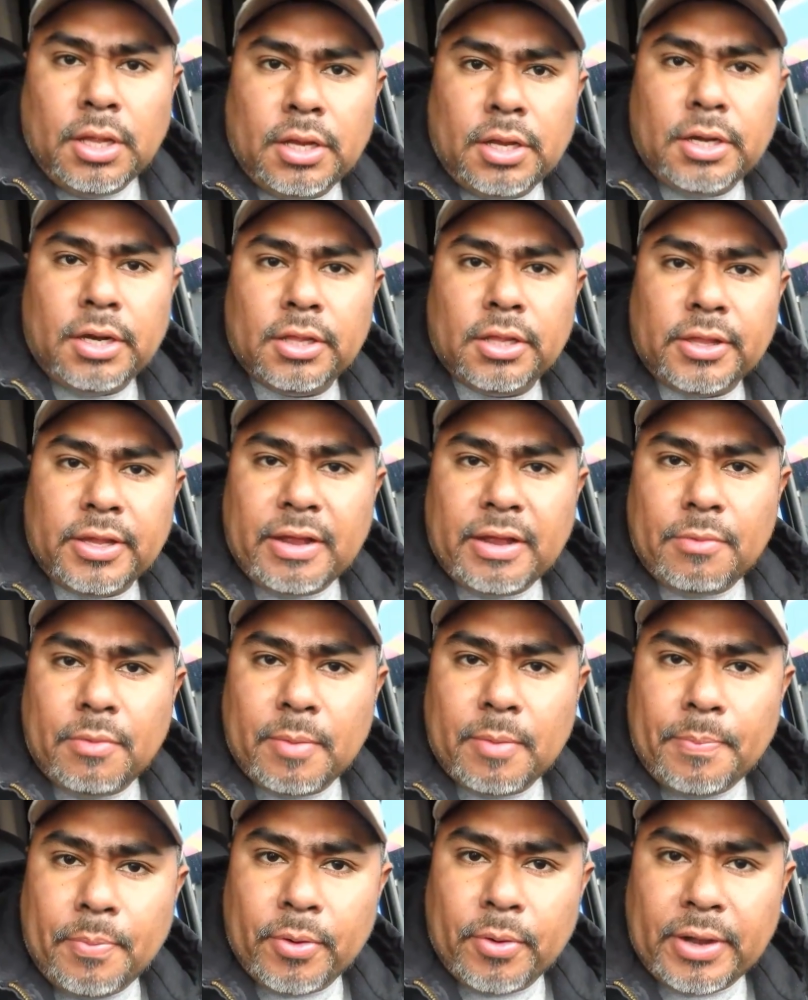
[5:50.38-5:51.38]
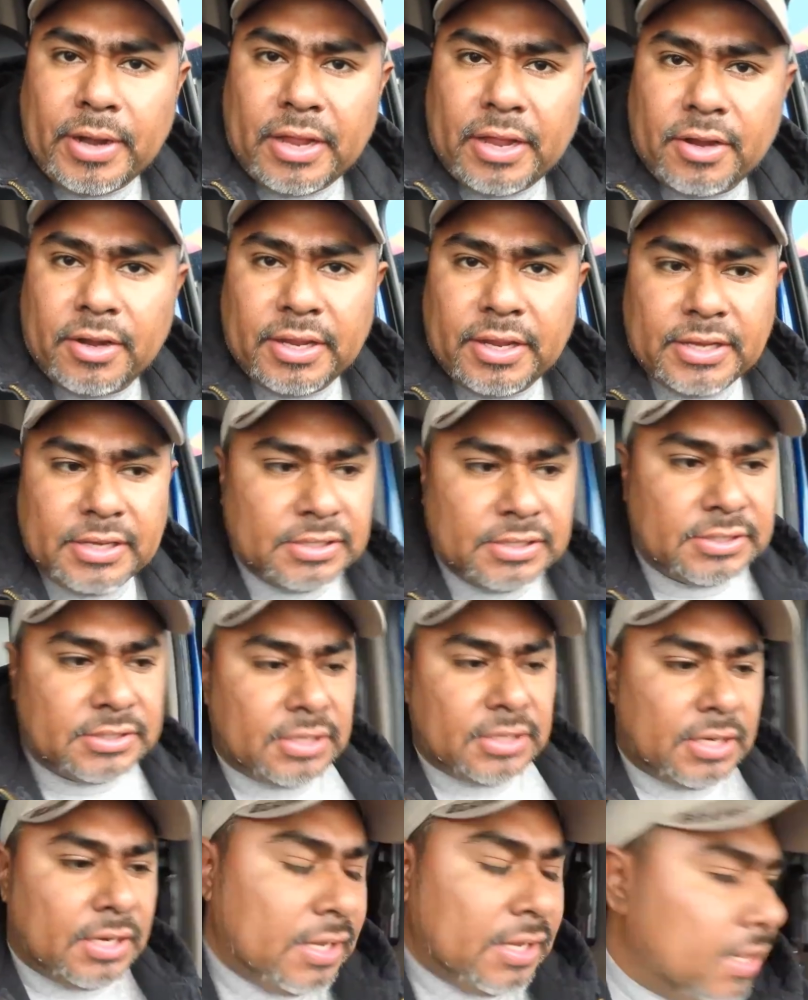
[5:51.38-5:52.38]
Another thing I will point out is
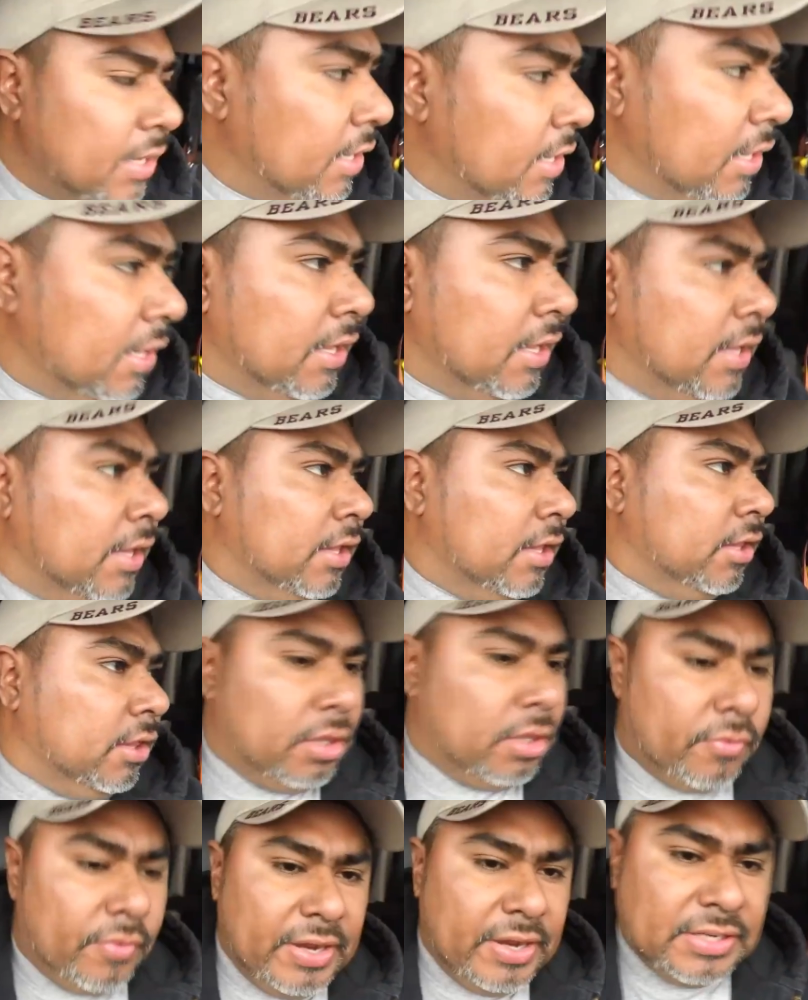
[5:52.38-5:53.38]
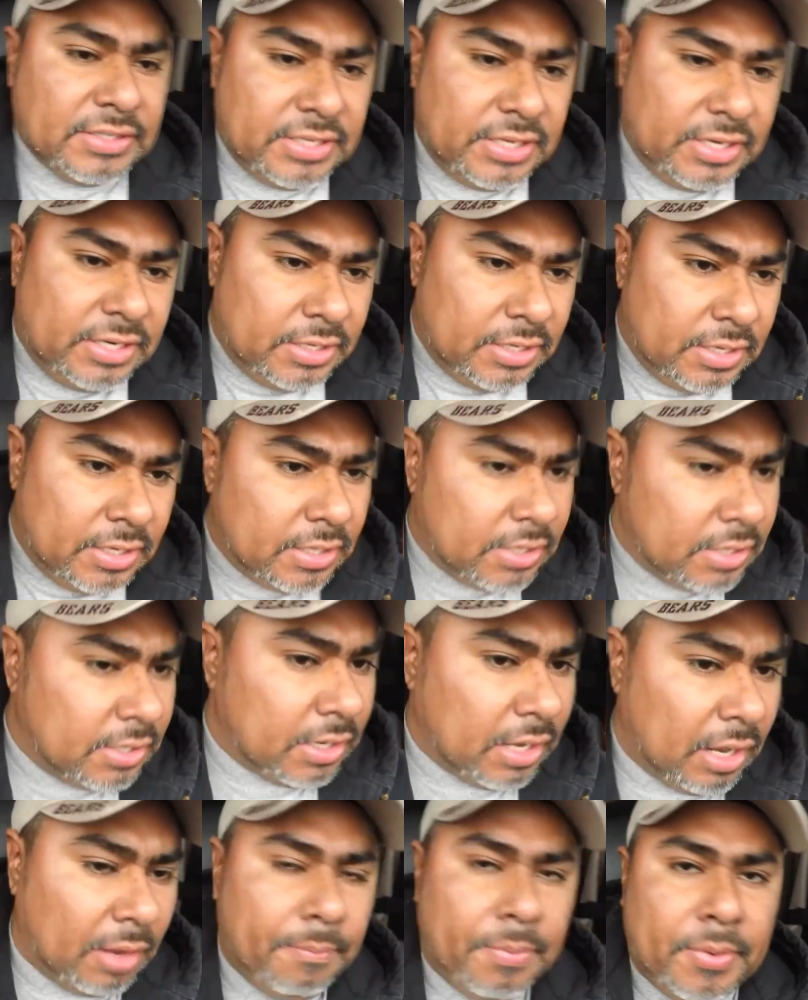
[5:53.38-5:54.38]
the reason
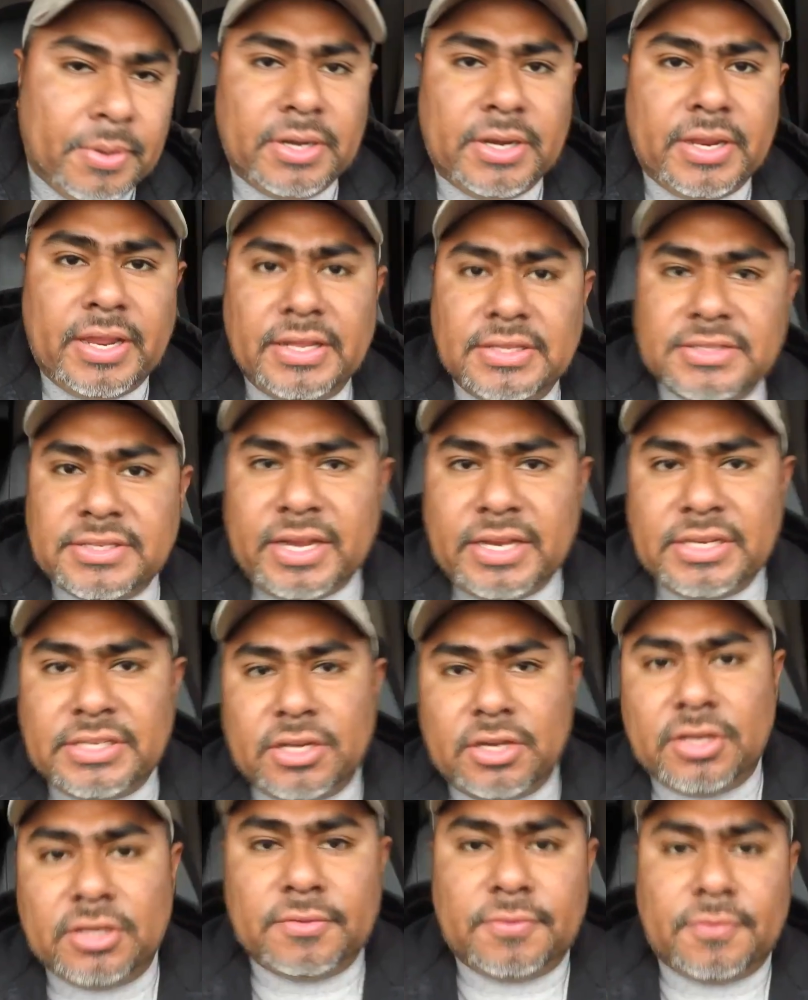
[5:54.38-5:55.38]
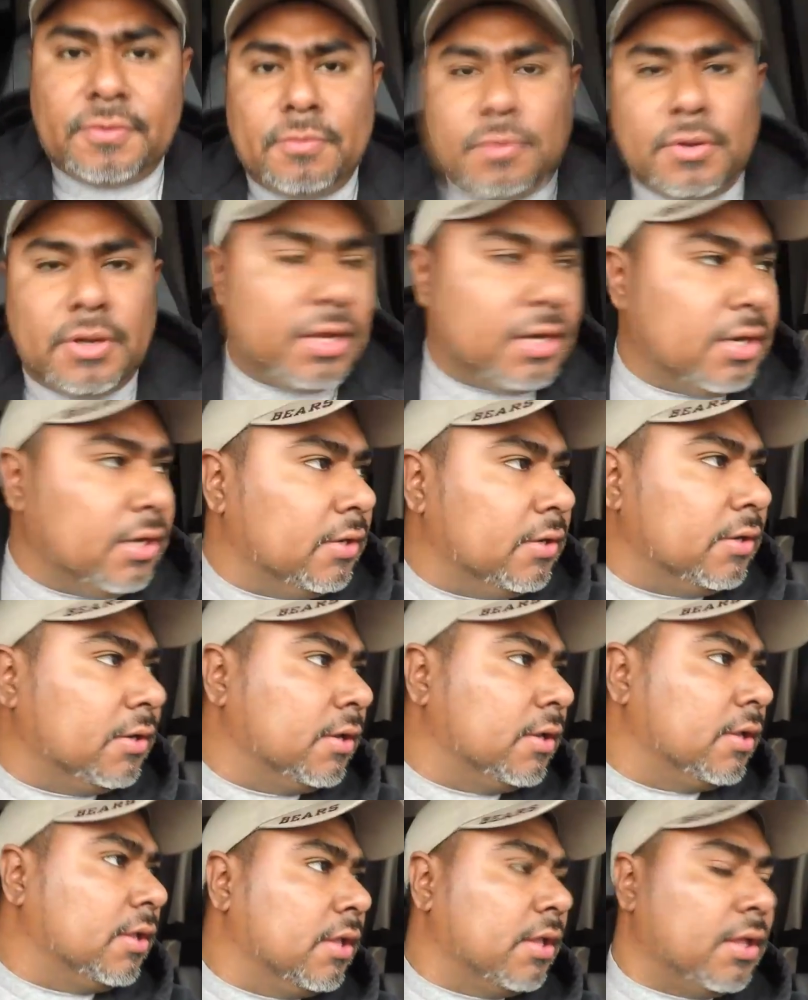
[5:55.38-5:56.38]
I'm putting the anti-gel is, for one,
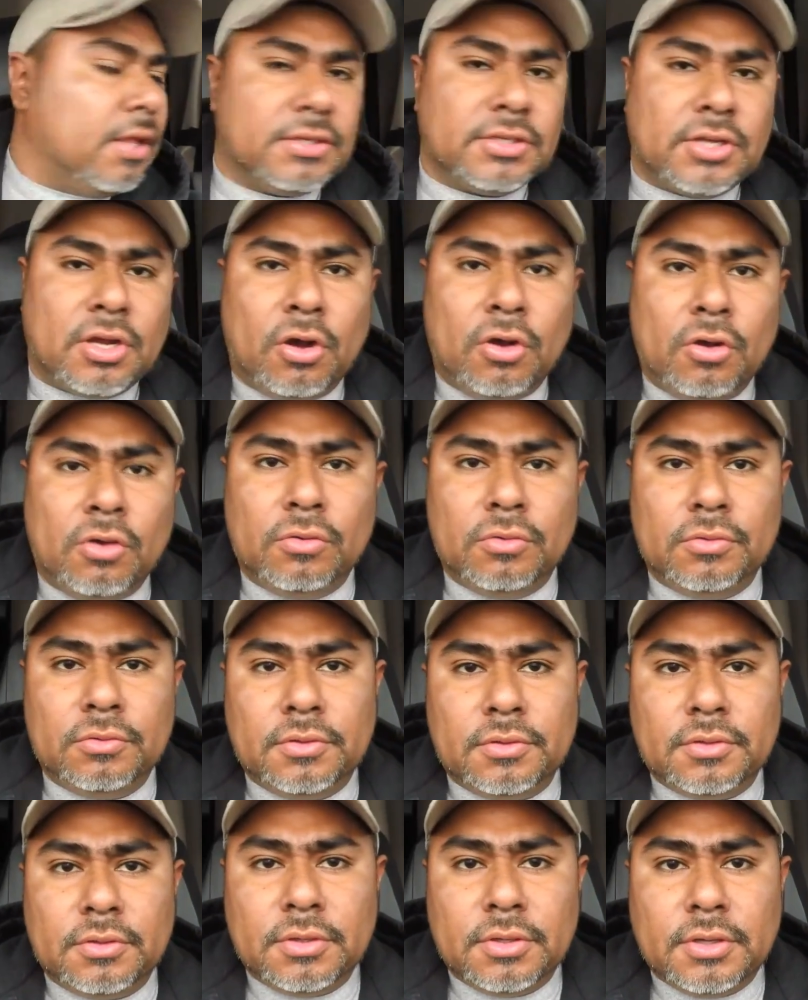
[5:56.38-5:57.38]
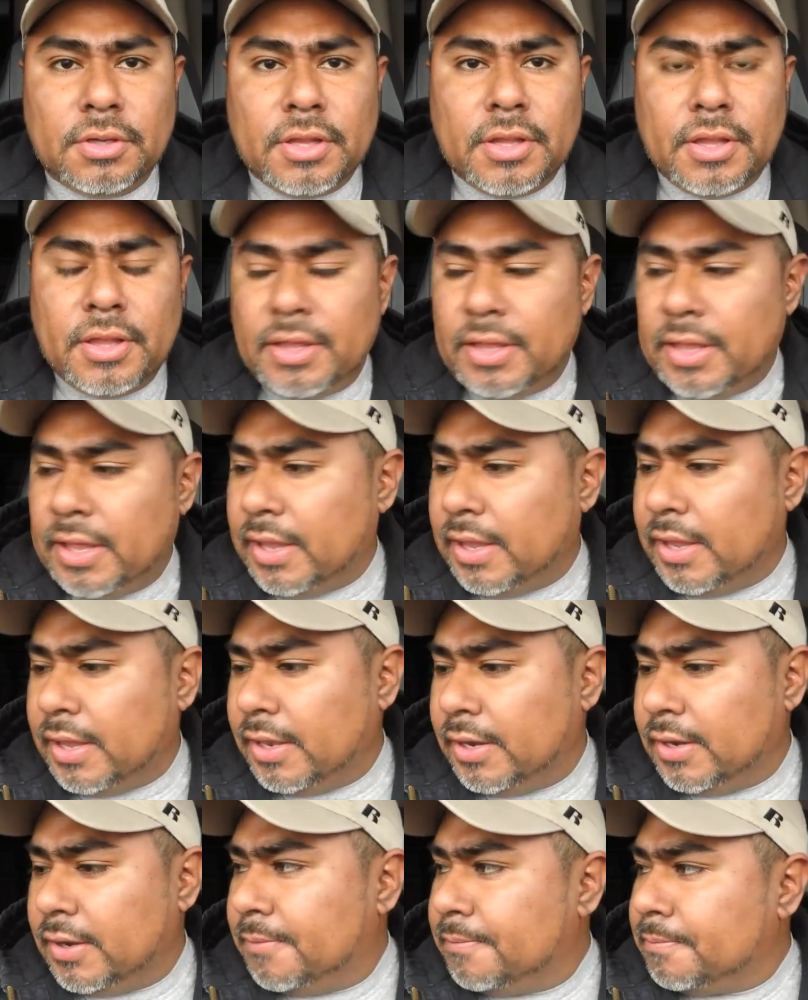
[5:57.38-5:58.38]
it's cold,
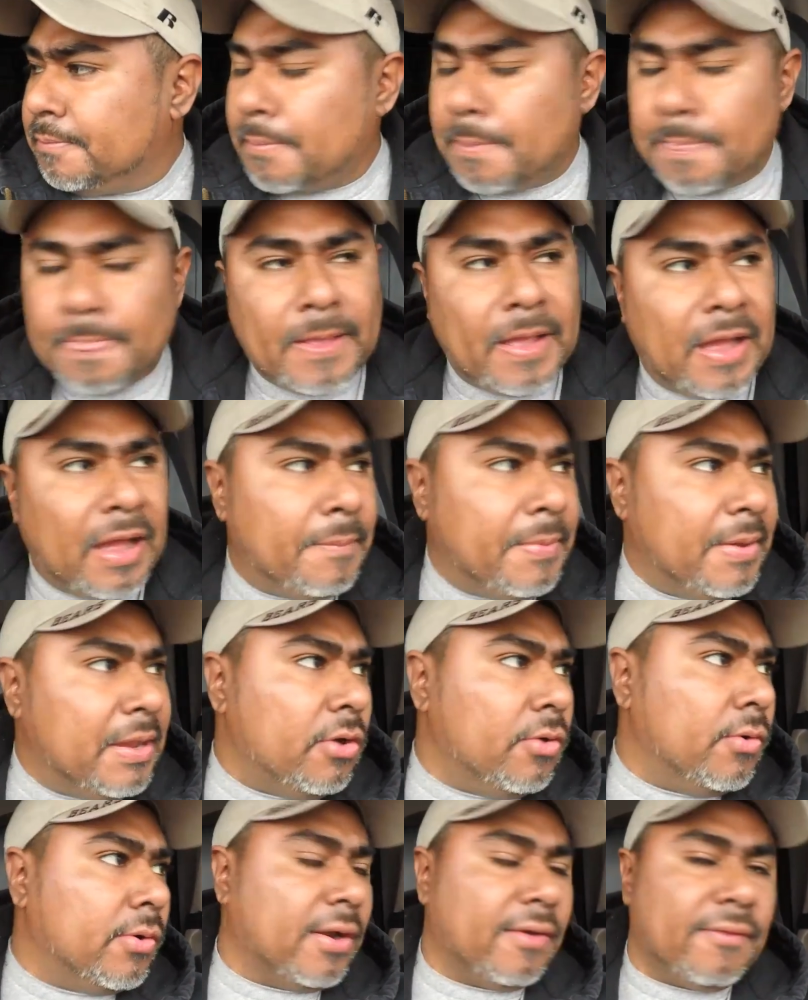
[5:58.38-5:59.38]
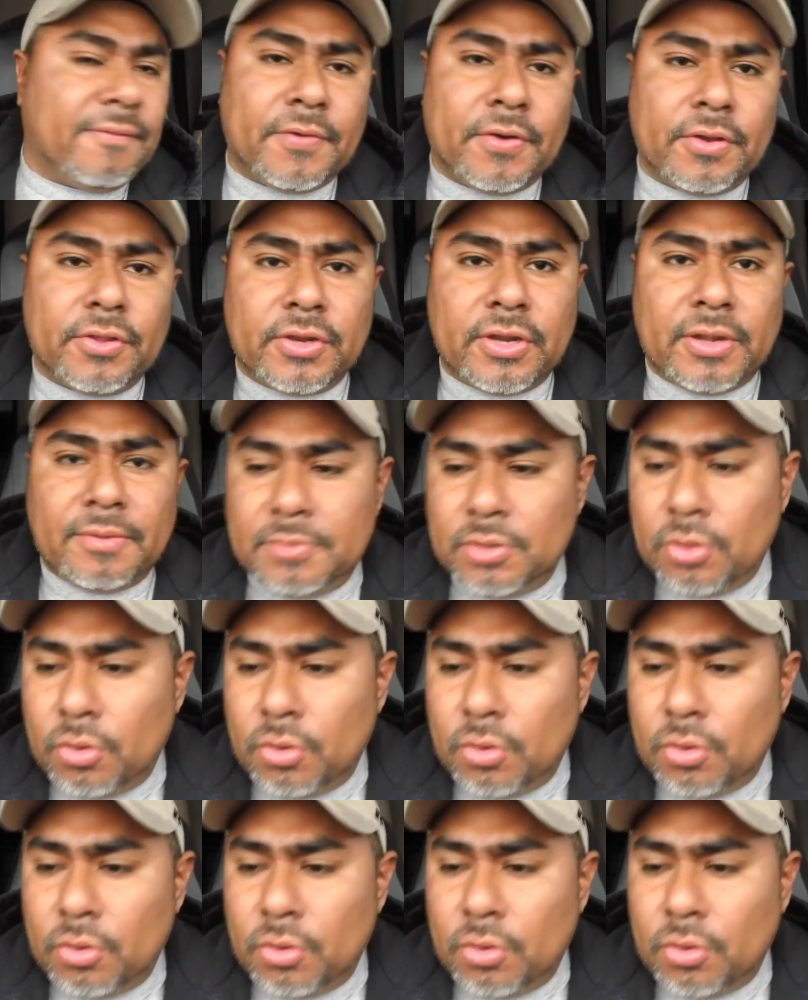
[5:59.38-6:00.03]
and I'll be going up further up